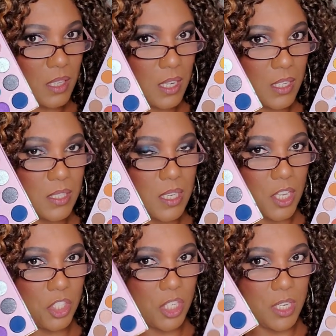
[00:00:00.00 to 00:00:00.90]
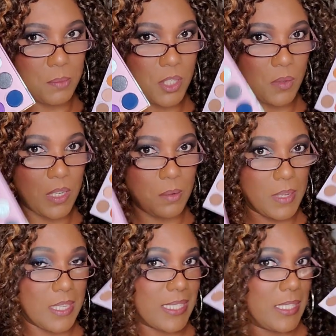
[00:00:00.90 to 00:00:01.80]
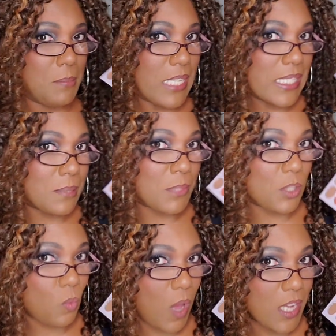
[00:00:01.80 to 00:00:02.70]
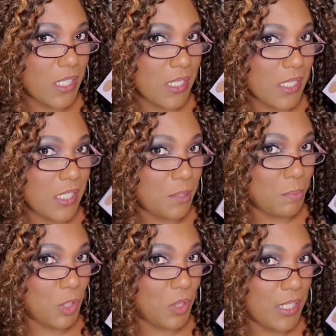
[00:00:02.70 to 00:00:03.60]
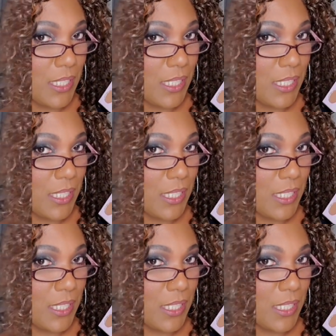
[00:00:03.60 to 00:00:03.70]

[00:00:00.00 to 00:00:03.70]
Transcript: Yeah, it's not cheap. So anyways, let me get some swatches of this Beauty